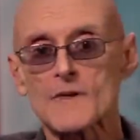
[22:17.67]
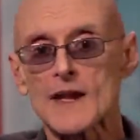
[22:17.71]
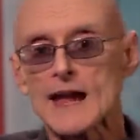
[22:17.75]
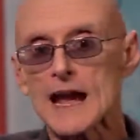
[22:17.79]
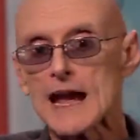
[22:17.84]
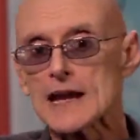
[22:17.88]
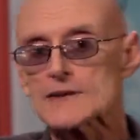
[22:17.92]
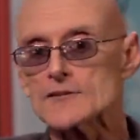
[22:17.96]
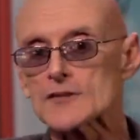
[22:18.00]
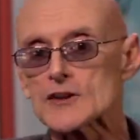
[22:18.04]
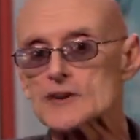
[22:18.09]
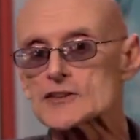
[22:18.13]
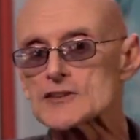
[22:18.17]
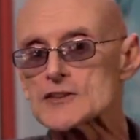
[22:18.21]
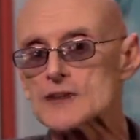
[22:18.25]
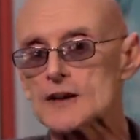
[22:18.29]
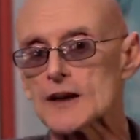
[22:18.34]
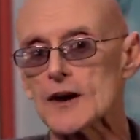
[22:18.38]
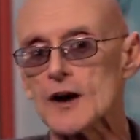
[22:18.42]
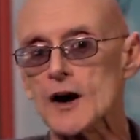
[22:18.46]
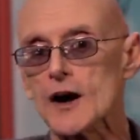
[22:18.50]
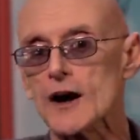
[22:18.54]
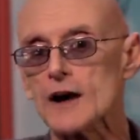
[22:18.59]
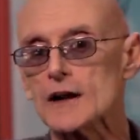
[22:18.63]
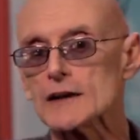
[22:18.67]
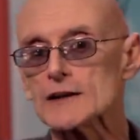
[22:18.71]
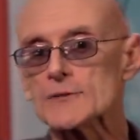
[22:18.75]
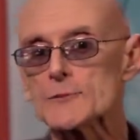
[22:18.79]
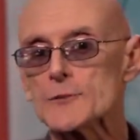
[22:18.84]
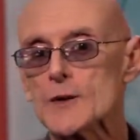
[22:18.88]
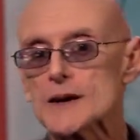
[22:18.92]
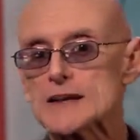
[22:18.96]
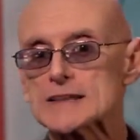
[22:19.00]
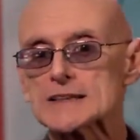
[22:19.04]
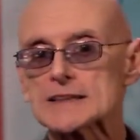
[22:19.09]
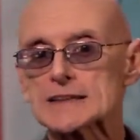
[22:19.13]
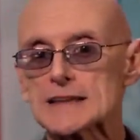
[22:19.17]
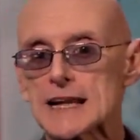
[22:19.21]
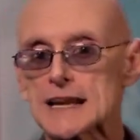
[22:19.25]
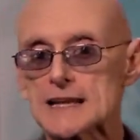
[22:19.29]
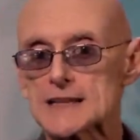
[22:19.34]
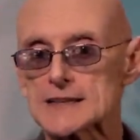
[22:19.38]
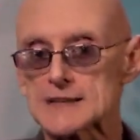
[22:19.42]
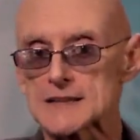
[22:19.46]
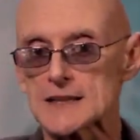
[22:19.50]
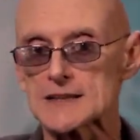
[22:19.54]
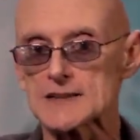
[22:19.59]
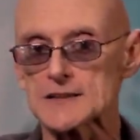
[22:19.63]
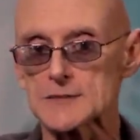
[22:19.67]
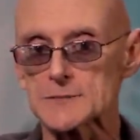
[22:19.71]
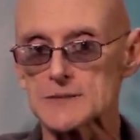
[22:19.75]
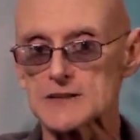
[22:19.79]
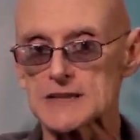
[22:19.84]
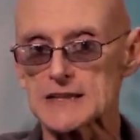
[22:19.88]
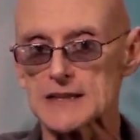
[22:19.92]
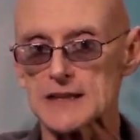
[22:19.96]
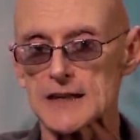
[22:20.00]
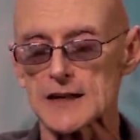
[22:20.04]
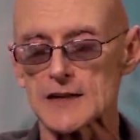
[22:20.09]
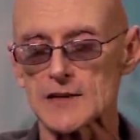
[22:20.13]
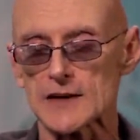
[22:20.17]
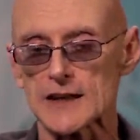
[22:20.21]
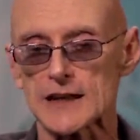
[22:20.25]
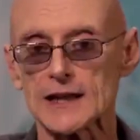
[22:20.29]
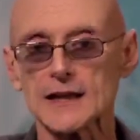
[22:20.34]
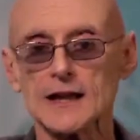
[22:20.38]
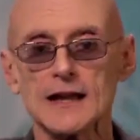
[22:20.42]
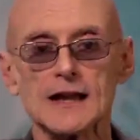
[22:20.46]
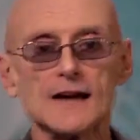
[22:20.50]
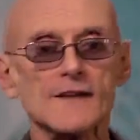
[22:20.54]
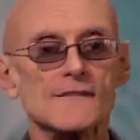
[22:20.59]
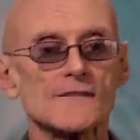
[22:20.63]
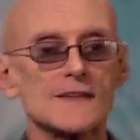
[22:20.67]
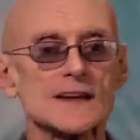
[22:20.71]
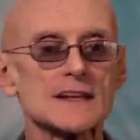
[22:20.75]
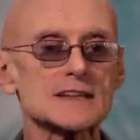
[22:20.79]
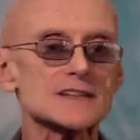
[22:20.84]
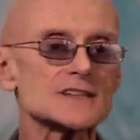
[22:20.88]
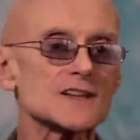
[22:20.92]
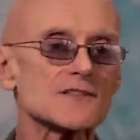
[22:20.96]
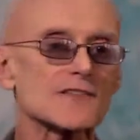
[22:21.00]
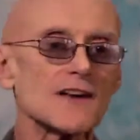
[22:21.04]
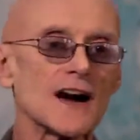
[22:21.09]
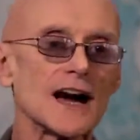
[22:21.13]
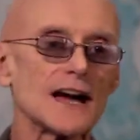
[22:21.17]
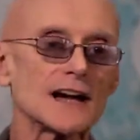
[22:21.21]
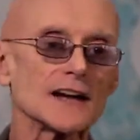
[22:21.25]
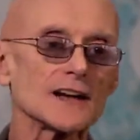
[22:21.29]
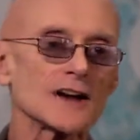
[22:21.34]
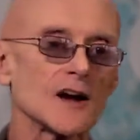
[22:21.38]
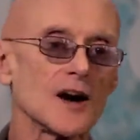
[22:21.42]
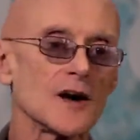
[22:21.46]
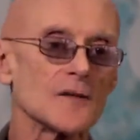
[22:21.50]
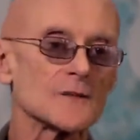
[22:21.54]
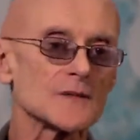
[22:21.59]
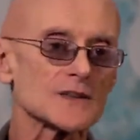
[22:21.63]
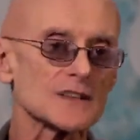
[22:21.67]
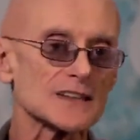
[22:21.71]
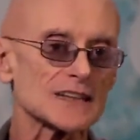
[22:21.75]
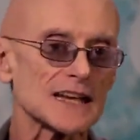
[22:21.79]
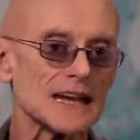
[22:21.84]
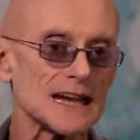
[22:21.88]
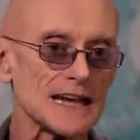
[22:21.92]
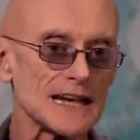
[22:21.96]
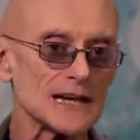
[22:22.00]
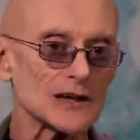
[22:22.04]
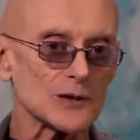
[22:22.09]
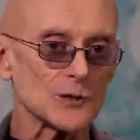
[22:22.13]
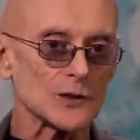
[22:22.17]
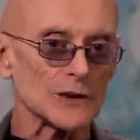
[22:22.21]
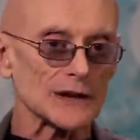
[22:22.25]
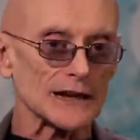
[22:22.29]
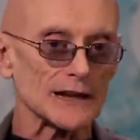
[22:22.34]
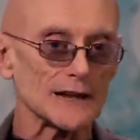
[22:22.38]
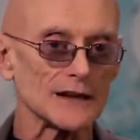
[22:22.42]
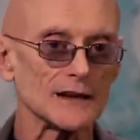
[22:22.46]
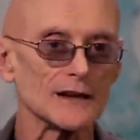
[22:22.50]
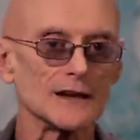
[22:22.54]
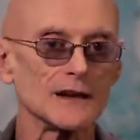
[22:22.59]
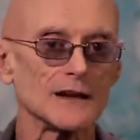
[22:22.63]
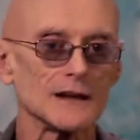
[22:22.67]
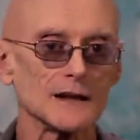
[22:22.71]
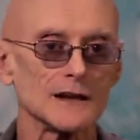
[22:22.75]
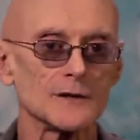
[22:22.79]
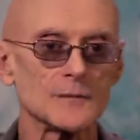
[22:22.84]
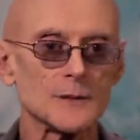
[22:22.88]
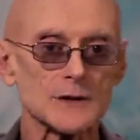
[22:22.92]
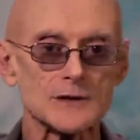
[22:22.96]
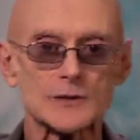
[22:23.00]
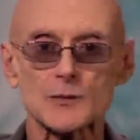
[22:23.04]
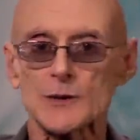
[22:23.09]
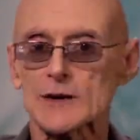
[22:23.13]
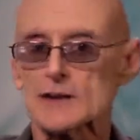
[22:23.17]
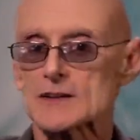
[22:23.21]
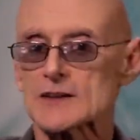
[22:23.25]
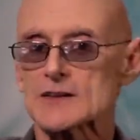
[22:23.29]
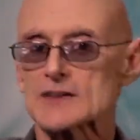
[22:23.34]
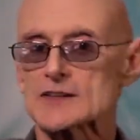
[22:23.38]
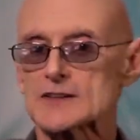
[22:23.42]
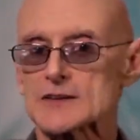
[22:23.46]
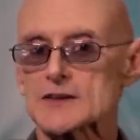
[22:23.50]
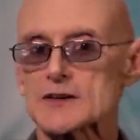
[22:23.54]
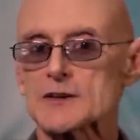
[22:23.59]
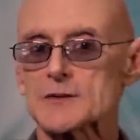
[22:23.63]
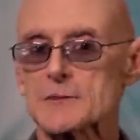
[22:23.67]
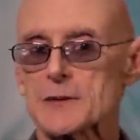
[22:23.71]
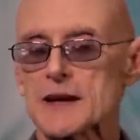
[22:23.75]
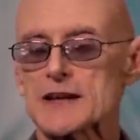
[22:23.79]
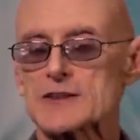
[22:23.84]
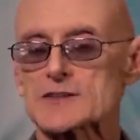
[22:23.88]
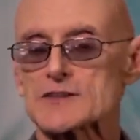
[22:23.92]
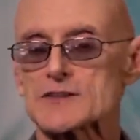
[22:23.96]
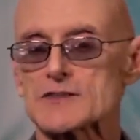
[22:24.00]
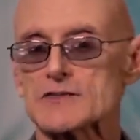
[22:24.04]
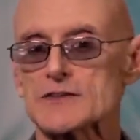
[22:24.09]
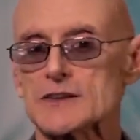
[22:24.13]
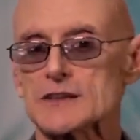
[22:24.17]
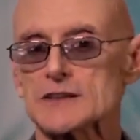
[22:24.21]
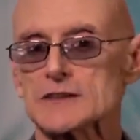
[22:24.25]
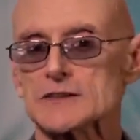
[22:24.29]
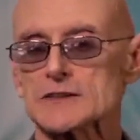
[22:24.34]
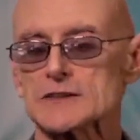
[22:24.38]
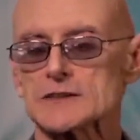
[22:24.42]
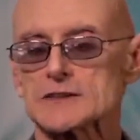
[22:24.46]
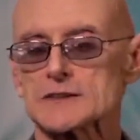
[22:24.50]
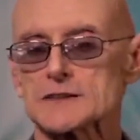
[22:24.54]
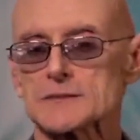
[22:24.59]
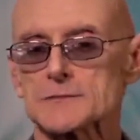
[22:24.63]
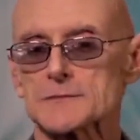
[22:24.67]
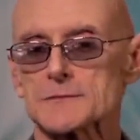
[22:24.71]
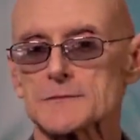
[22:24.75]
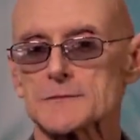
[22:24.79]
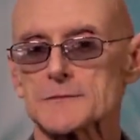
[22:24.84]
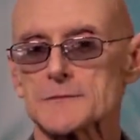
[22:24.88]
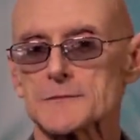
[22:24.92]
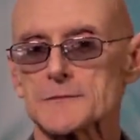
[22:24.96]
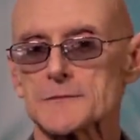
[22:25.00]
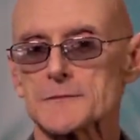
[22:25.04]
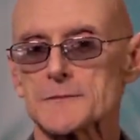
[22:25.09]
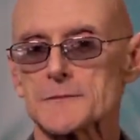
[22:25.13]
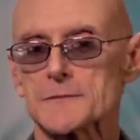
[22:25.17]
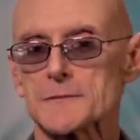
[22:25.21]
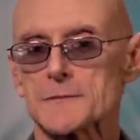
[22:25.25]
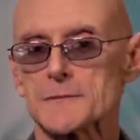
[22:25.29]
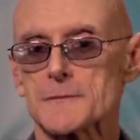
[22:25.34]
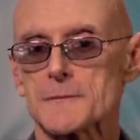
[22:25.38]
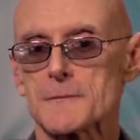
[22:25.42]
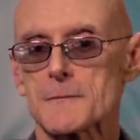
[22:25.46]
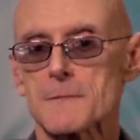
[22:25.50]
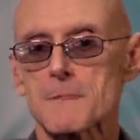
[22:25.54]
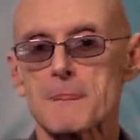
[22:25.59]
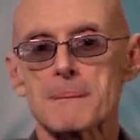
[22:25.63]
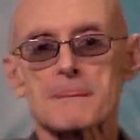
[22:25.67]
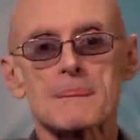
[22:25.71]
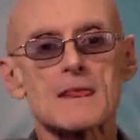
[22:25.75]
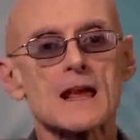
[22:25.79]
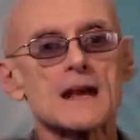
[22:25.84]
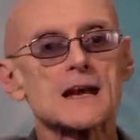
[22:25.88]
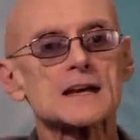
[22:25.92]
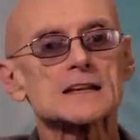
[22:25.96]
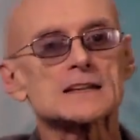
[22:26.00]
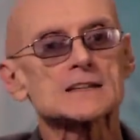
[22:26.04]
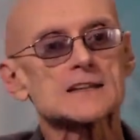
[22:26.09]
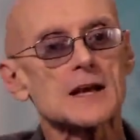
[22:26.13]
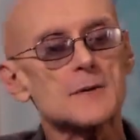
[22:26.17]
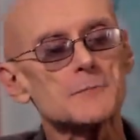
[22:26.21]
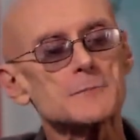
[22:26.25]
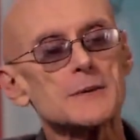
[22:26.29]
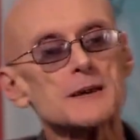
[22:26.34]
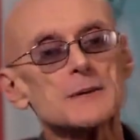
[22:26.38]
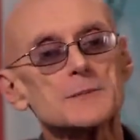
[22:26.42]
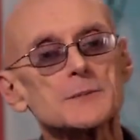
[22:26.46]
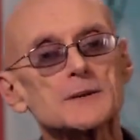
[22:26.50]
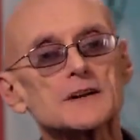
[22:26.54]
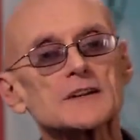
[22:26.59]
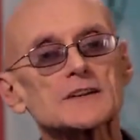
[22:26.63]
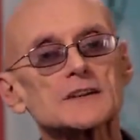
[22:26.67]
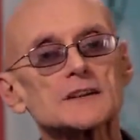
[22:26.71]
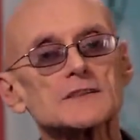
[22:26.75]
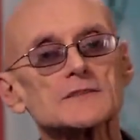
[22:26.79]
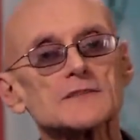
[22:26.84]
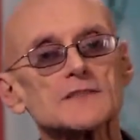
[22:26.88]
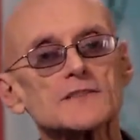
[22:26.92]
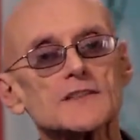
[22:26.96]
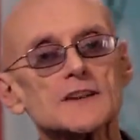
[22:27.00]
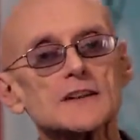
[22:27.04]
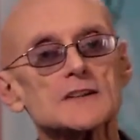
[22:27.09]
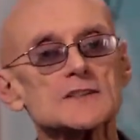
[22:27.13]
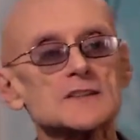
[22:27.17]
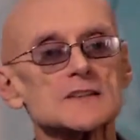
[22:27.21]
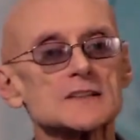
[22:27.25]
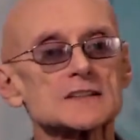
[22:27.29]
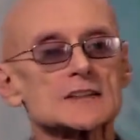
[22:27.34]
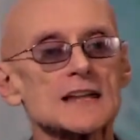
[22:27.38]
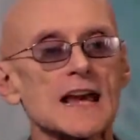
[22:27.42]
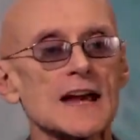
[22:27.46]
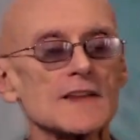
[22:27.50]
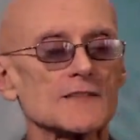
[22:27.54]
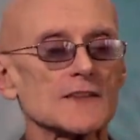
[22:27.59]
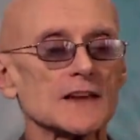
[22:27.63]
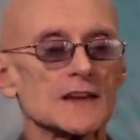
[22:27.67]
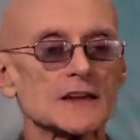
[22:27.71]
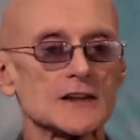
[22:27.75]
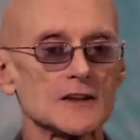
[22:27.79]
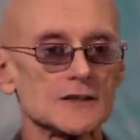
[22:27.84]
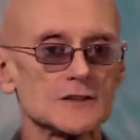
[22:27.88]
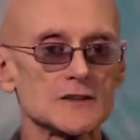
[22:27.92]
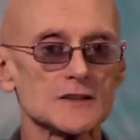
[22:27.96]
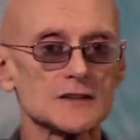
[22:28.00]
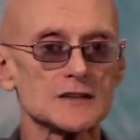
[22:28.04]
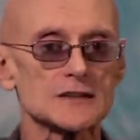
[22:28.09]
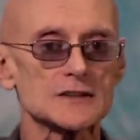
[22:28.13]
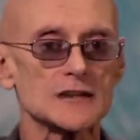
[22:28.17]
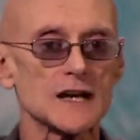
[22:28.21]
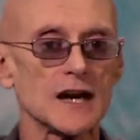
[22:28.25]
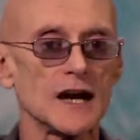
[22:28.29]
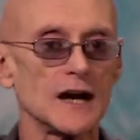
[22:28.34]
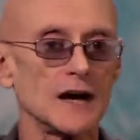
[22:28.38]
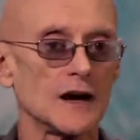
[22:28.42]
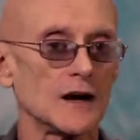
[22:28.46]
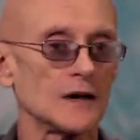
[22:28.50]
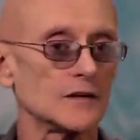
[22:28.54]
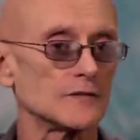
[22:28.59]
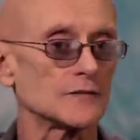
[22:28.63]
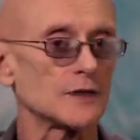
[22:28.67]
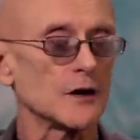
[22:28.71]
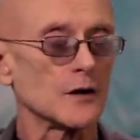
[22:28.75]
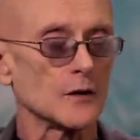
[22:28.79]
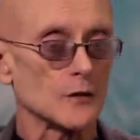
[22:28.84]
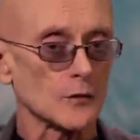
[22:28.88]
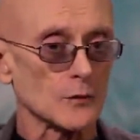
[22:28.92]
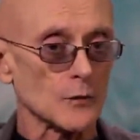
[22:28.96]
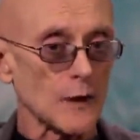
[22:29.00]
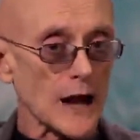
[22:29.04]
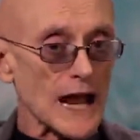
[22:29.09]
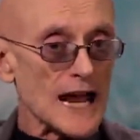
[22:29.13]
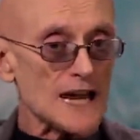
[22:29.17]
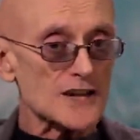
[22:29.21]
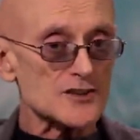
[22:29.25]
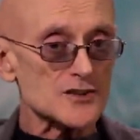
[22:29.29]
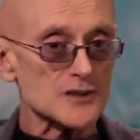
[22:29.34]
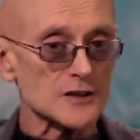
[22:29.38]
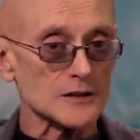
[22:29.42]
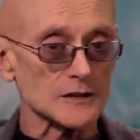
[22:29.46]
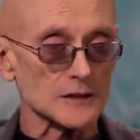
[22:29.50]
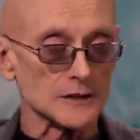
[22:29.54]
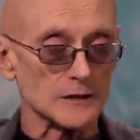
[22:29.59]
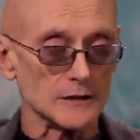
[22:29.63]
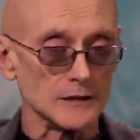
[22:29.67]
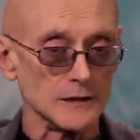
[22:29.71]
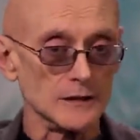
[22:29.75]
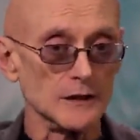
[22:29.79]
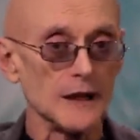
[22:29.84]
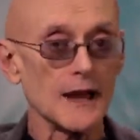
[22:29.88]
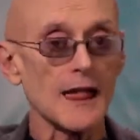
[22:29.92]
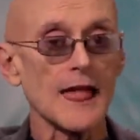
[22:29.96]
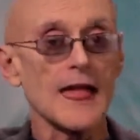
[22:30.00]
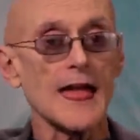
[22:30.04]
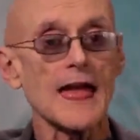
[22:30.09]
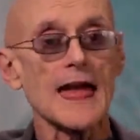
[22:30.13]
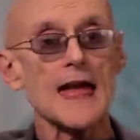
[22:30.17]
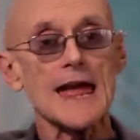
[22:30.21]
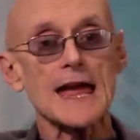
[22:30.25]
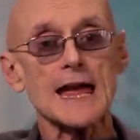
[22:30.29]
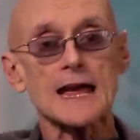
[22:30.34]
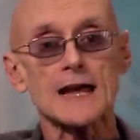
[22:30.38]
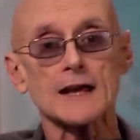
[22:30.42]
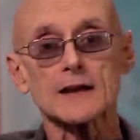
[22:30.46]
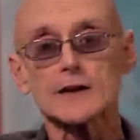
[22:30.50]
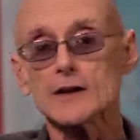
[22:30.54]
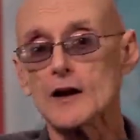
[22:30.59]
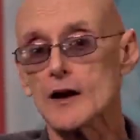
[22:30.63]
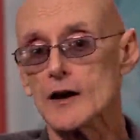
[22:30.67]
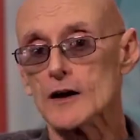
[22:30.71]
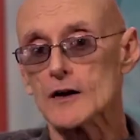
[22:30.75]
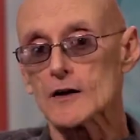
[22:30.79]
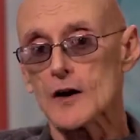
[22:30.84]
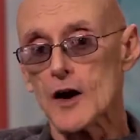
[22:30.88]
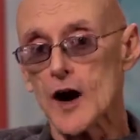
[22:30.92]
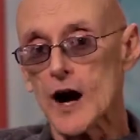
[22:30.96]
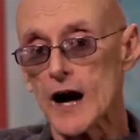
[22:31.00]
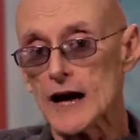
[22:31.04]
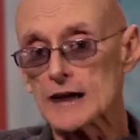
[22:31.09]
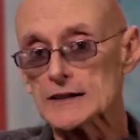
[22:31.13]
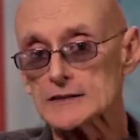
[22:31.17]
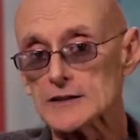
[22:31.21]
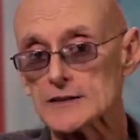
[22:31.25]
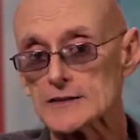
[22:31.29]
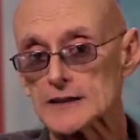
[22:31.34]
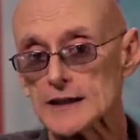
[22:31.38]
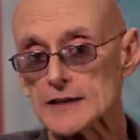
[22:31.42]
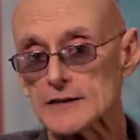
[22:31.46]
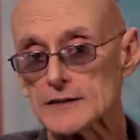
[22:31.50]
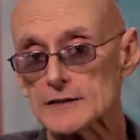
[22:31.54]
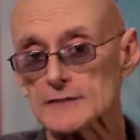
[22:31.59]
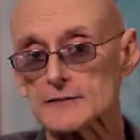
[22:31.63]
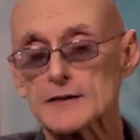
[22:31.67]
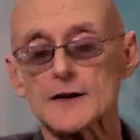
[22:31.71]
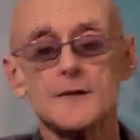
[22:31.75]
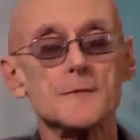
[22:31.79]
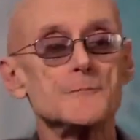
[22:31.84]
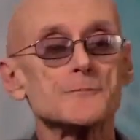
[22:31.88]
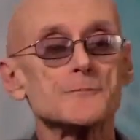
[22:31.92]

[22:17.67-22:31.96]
And virtually all of present-day systems theory is divided almost equally between those two major views. Some people are confused at the use of rational and cognitive